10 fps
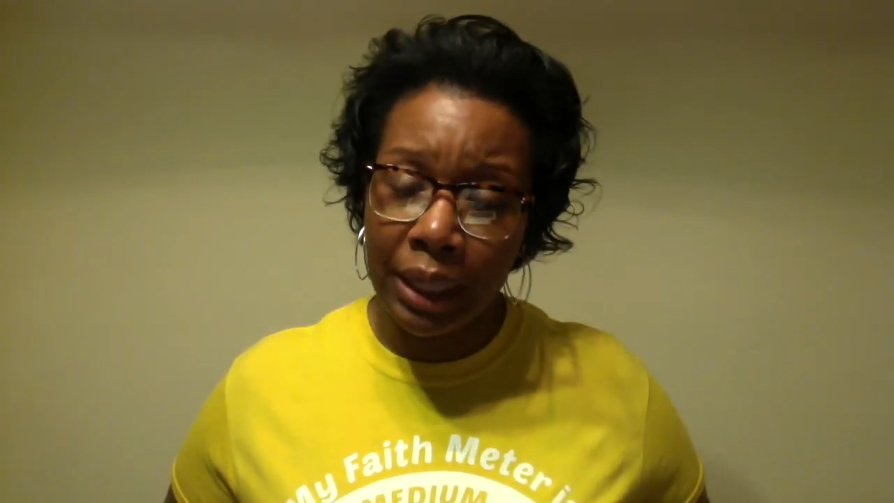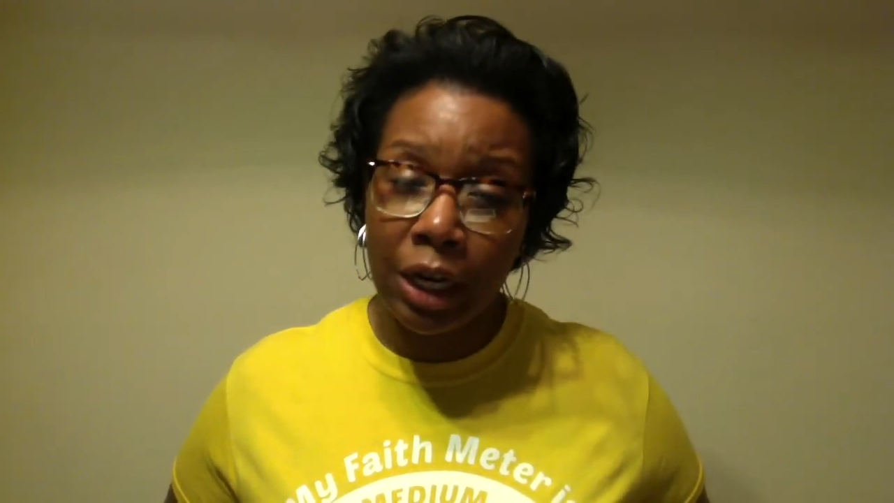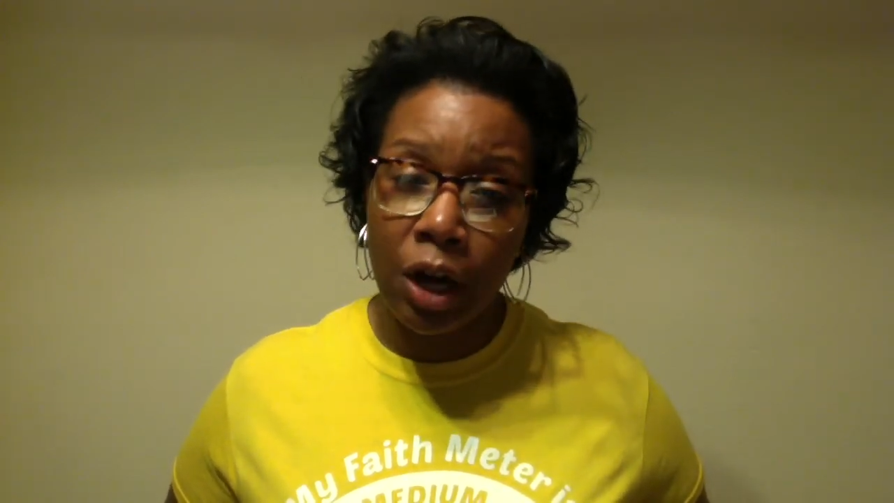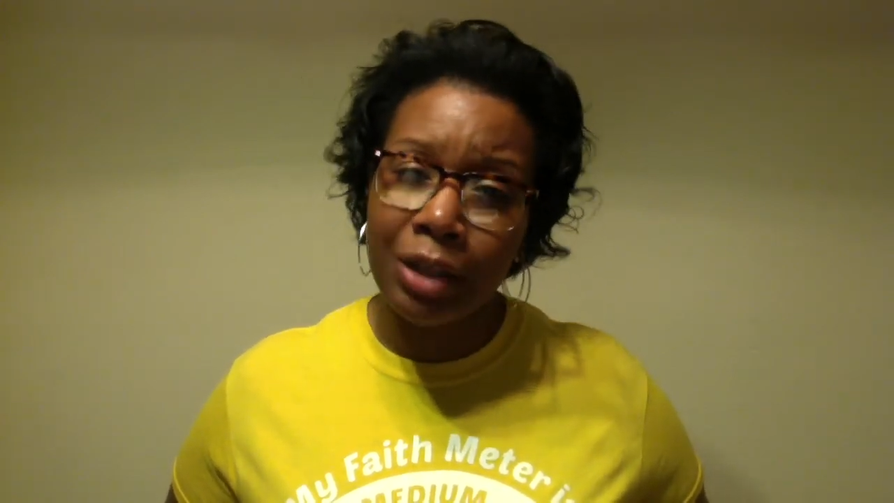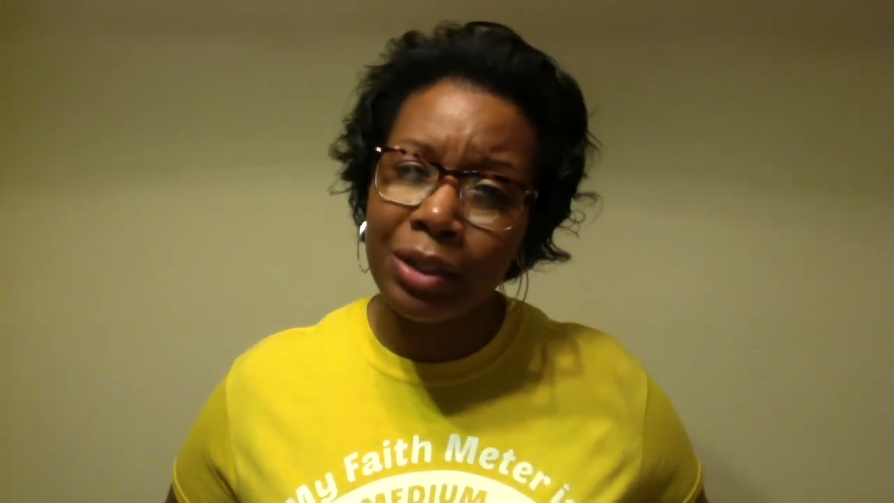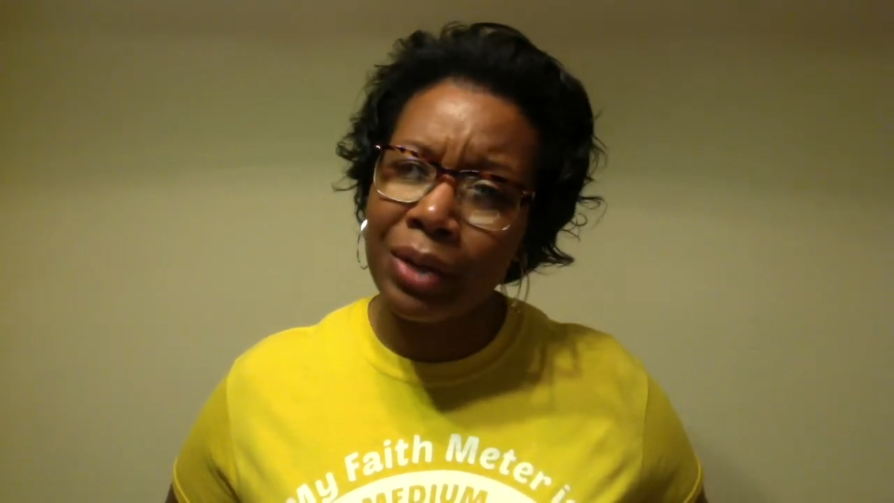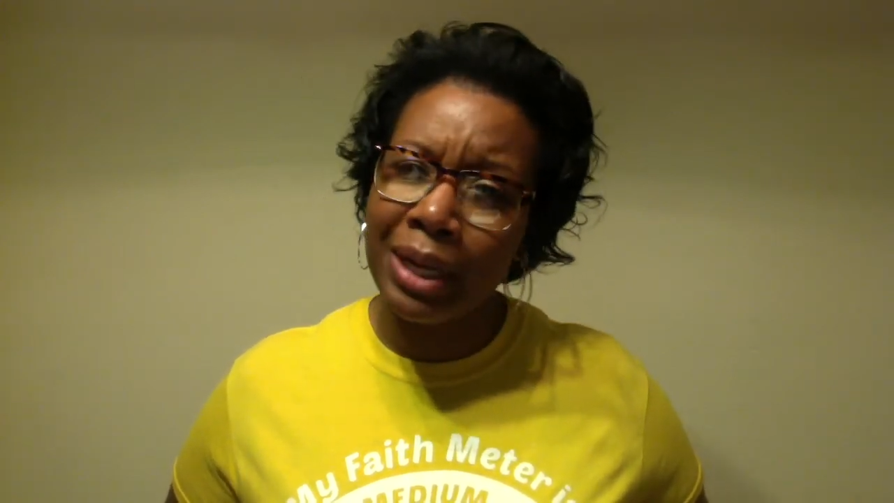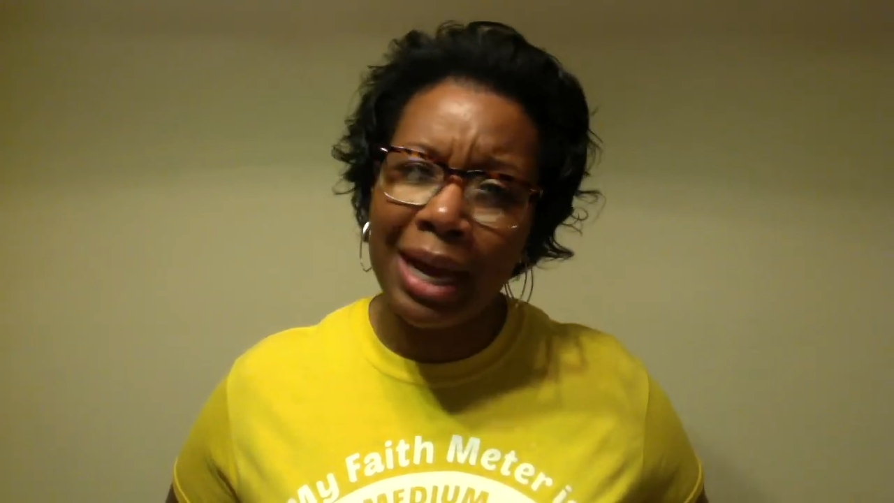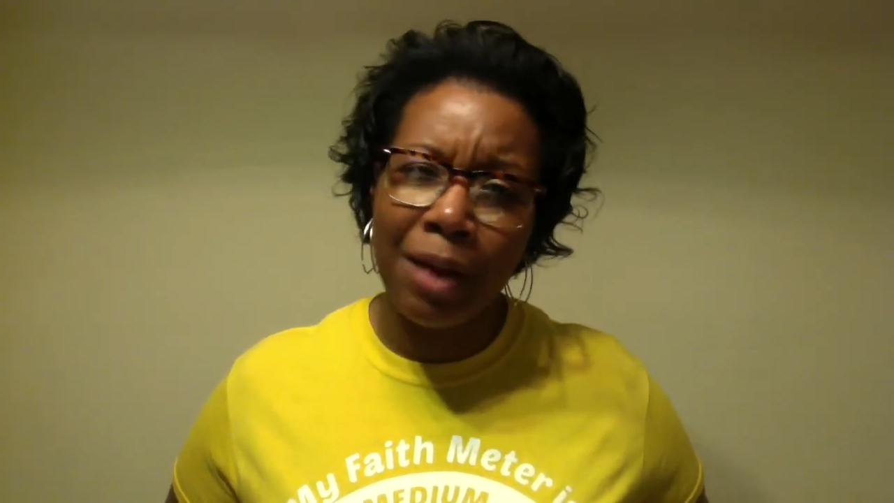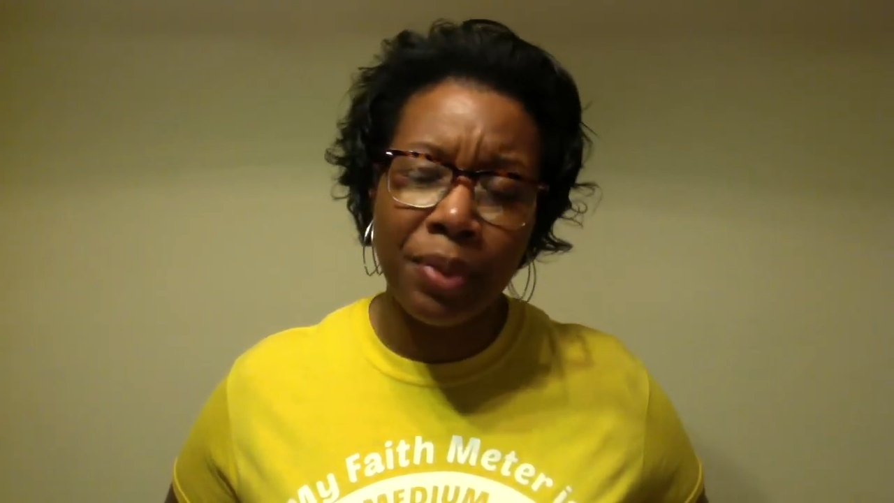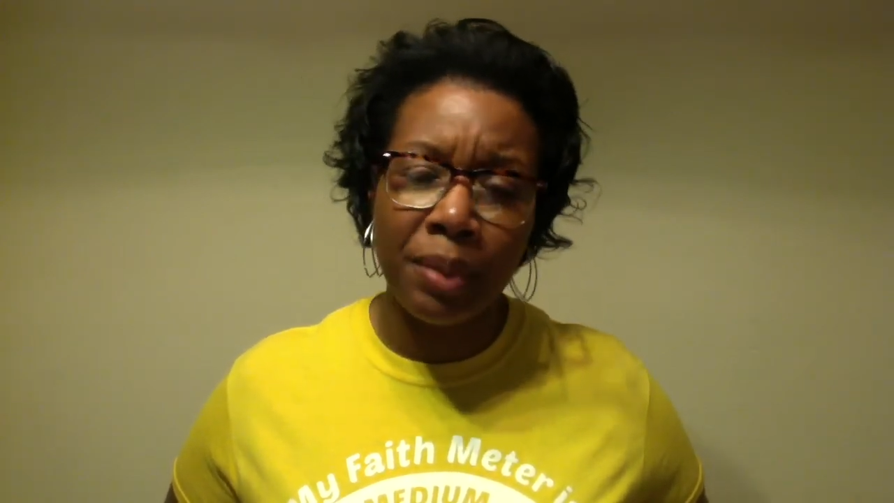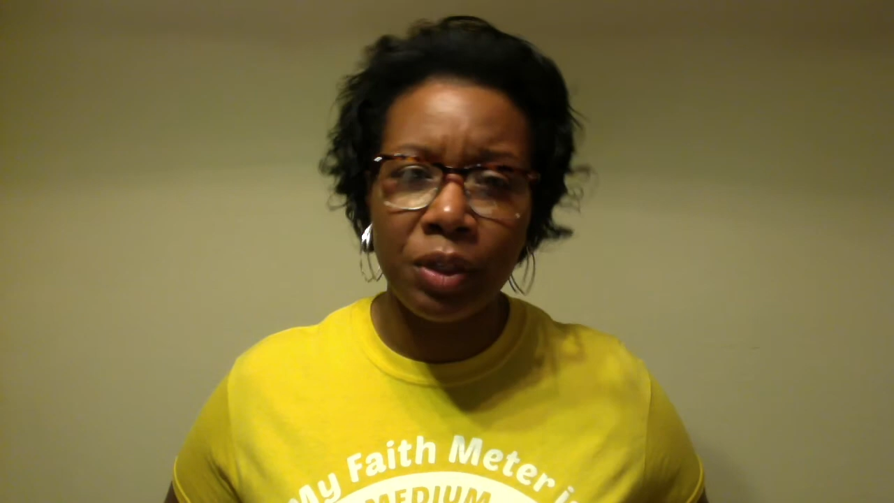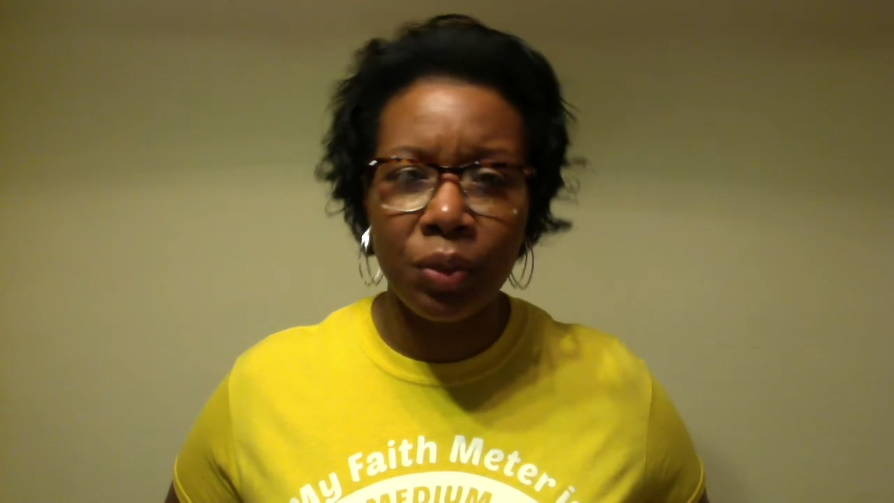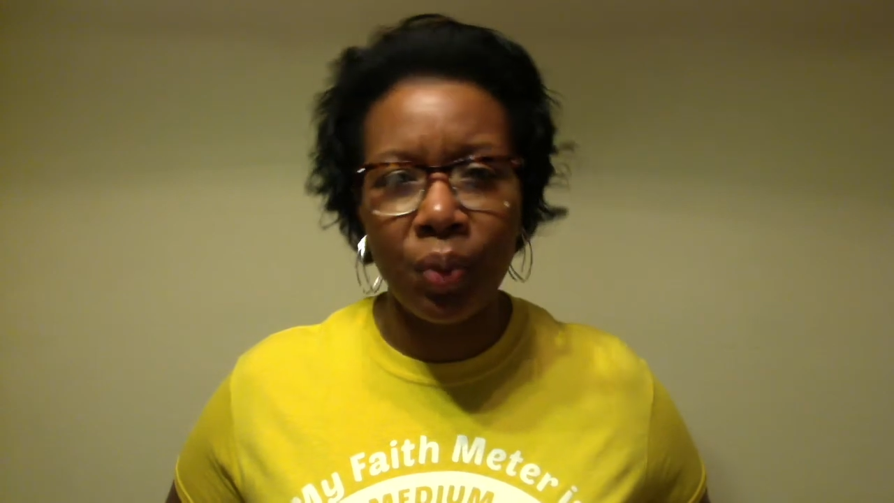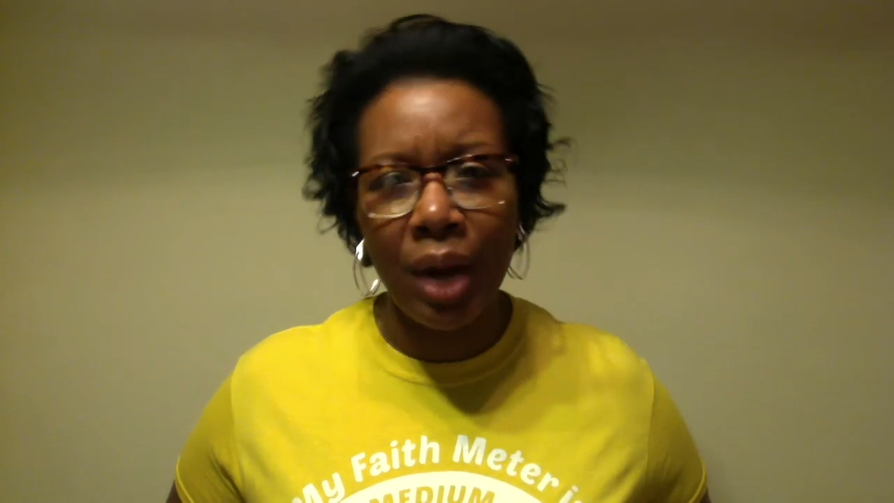and it also can help them
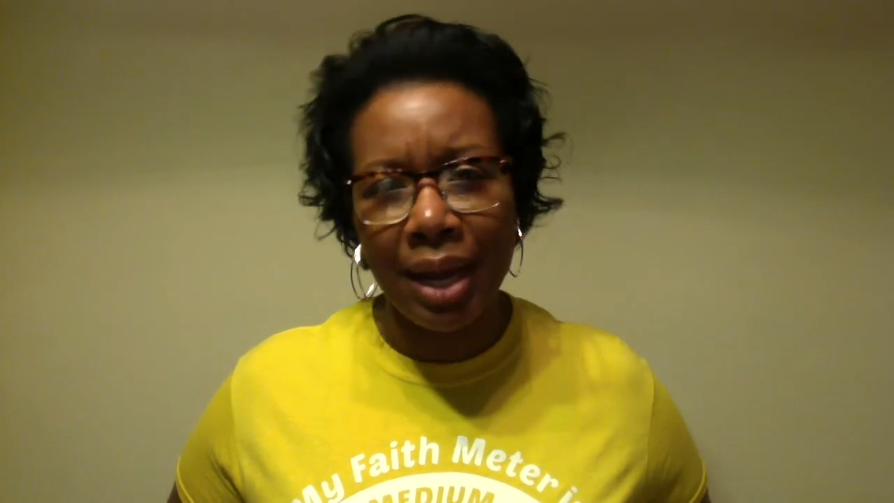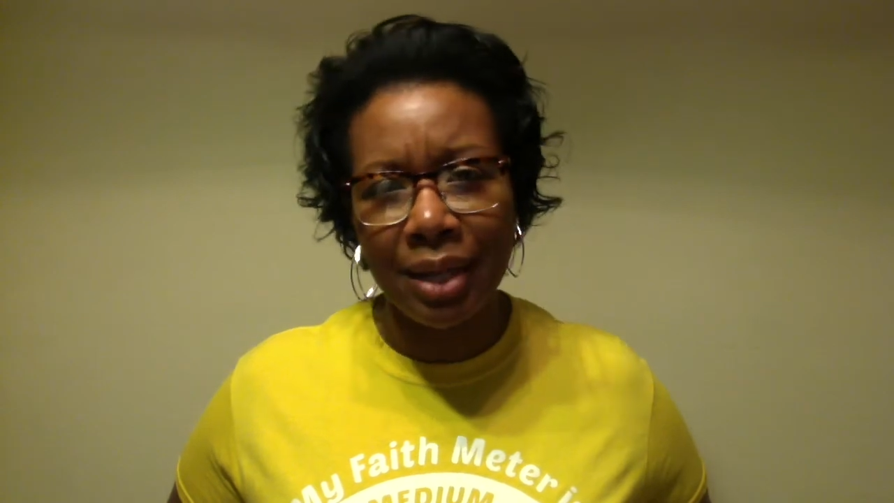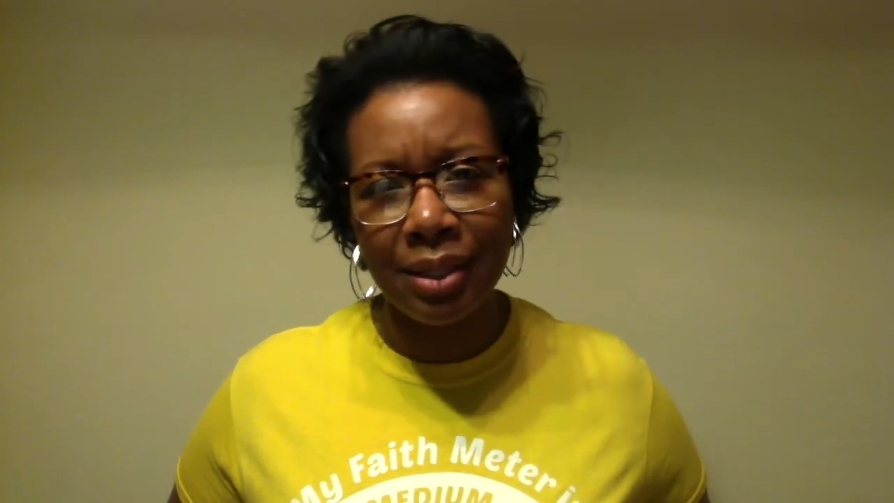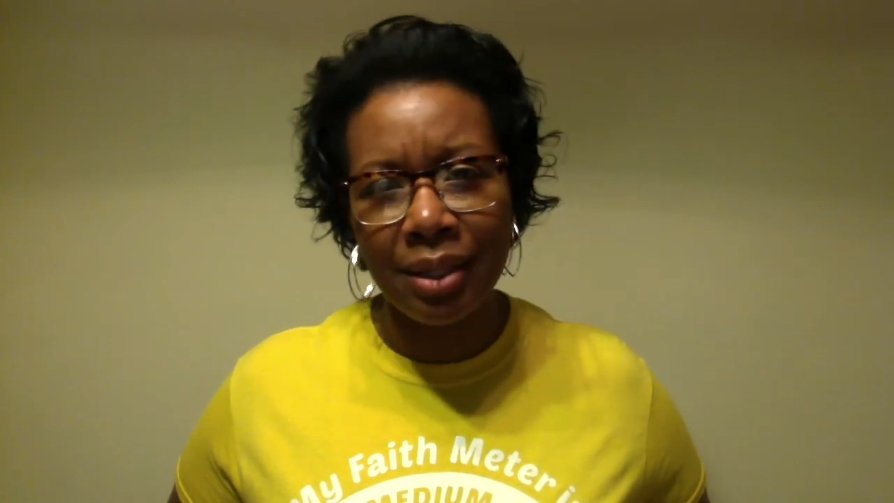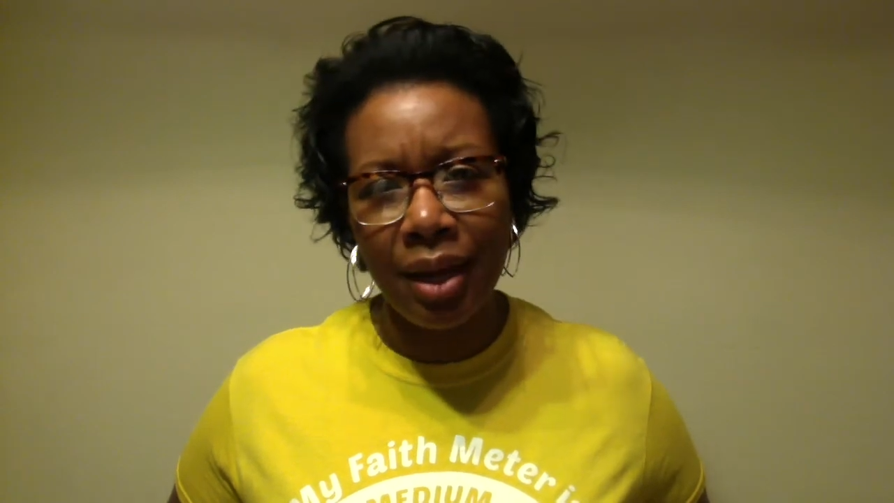to rest.